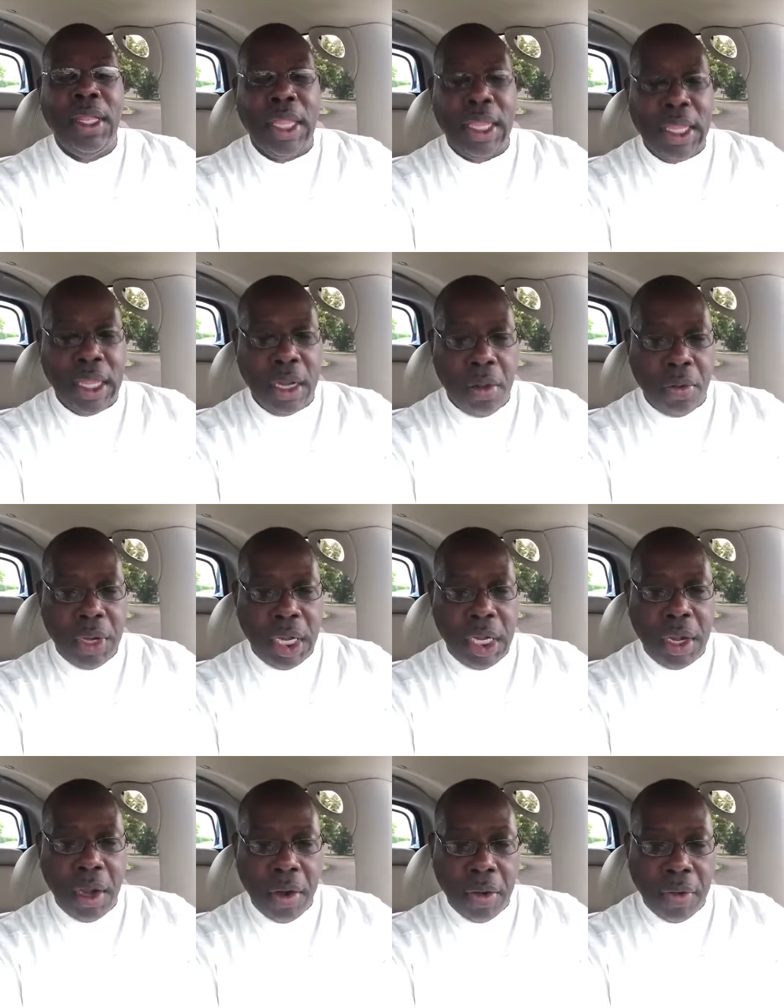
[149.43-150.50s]
that get on their
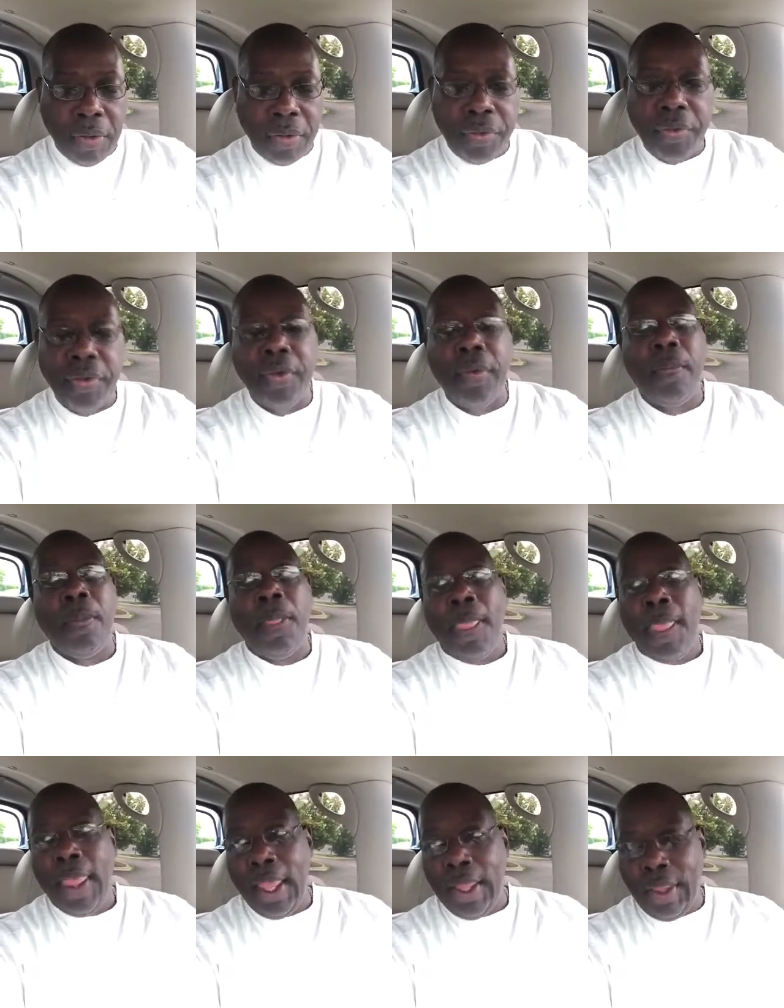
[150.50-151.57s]
nerves,
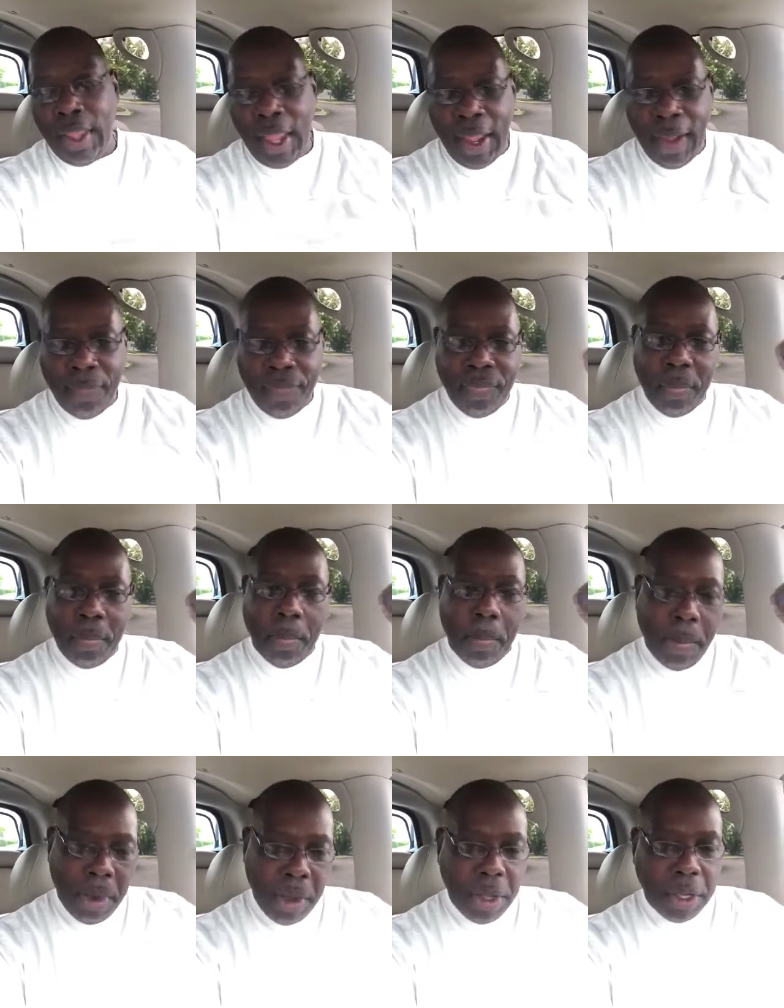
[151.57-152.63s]
and they have
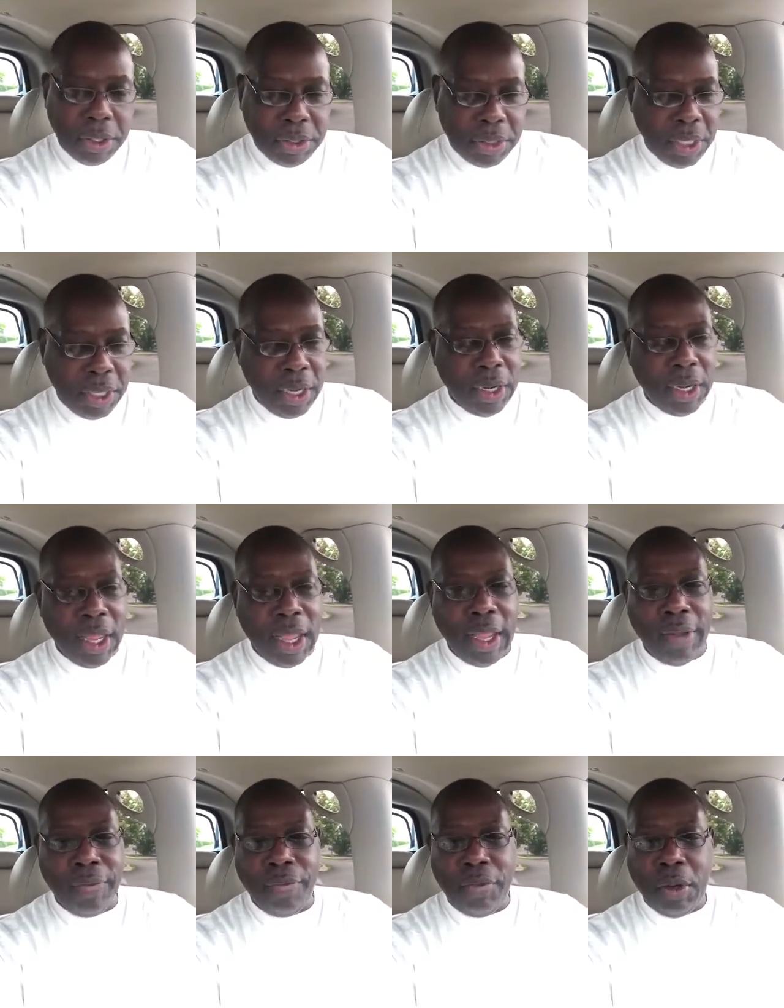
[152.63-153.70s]
bugs in their
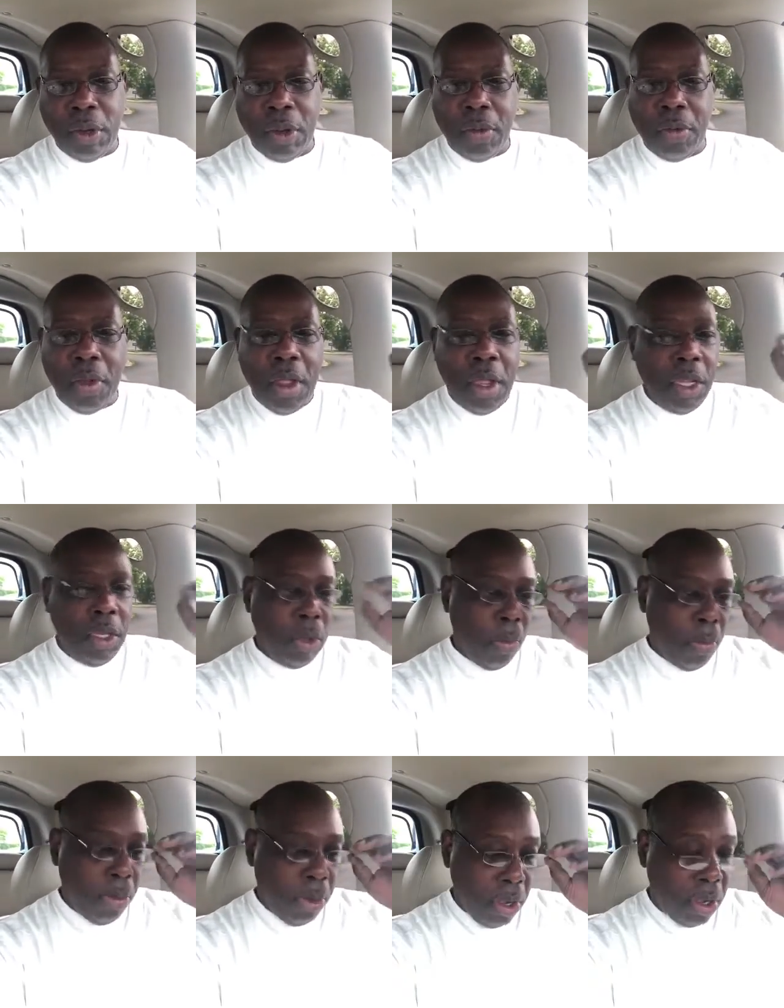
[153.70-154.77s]
life. You know,
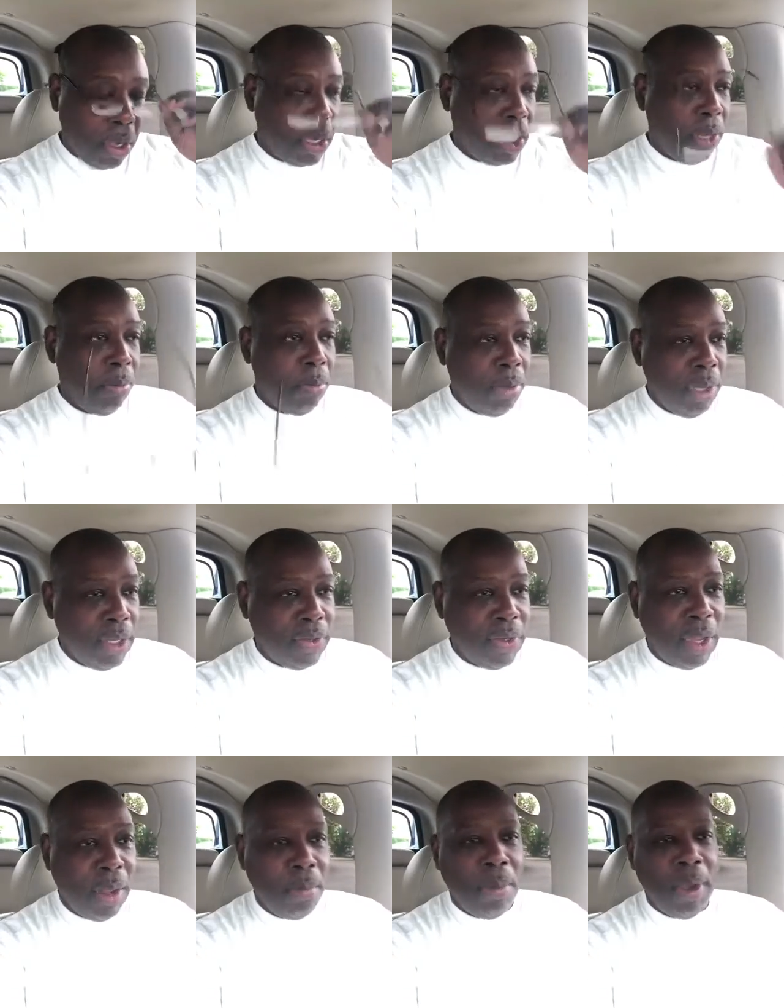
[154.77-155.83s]
your bug can be
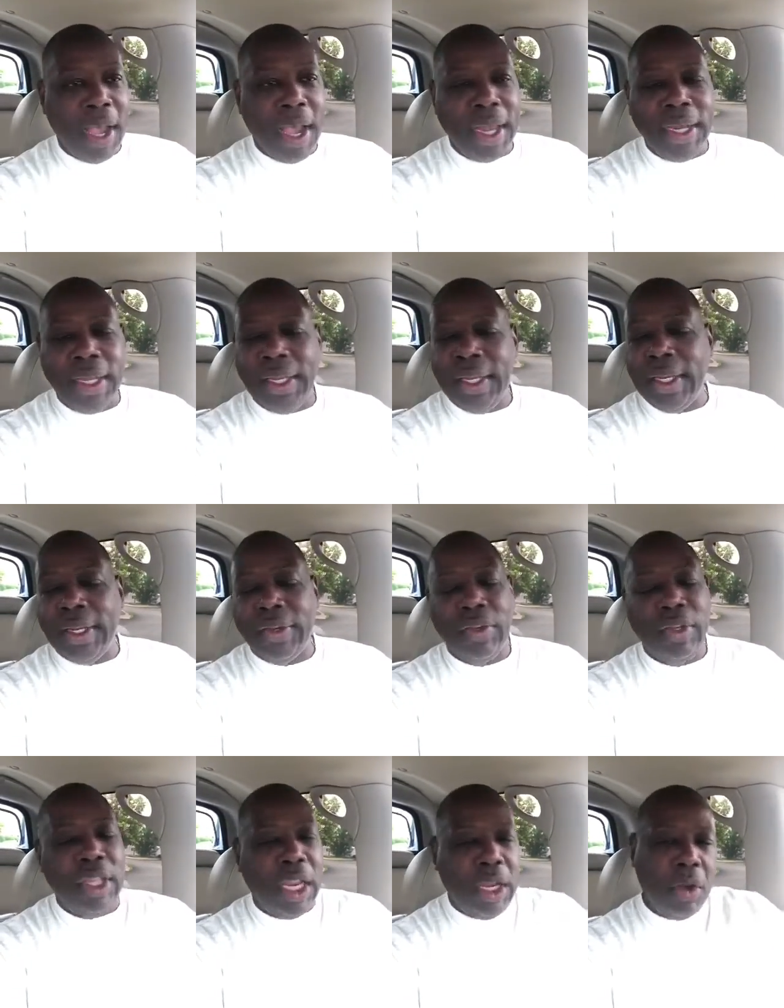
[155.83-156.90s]
somebody
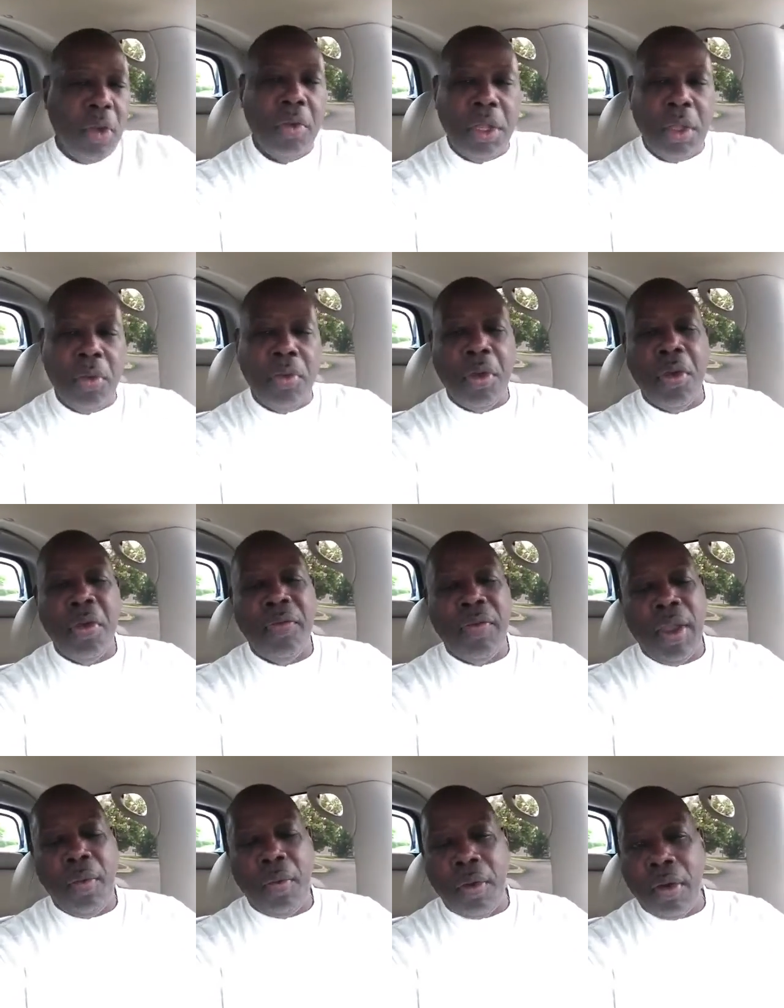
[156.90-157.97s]
that's getting on your
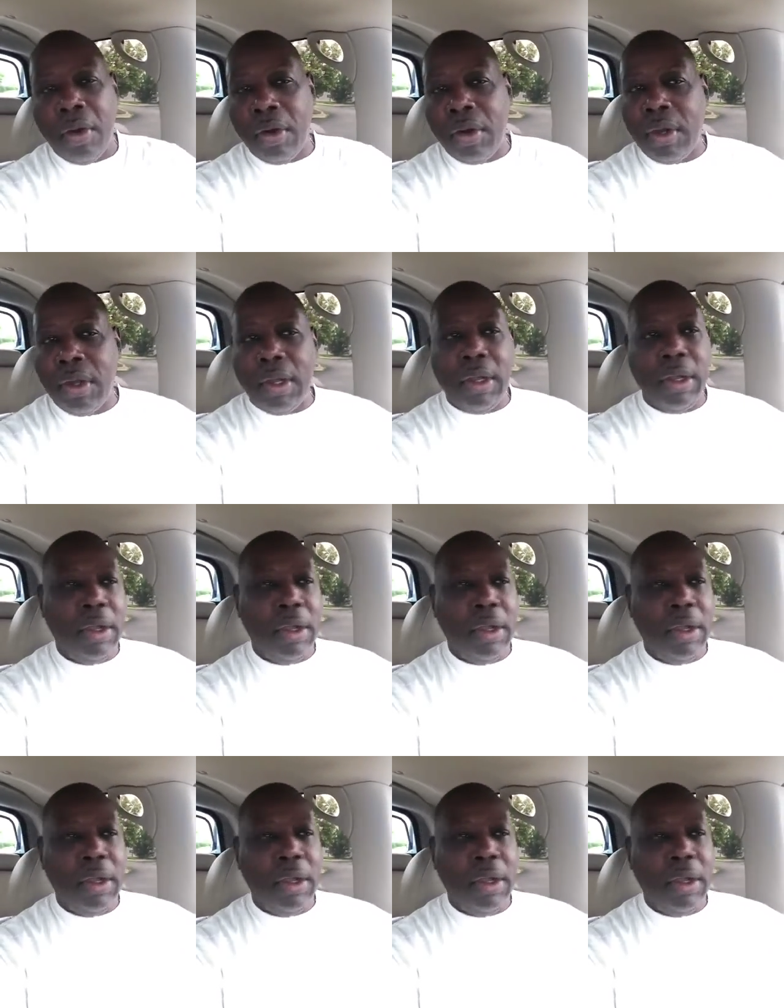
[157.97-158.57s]
nerve at work.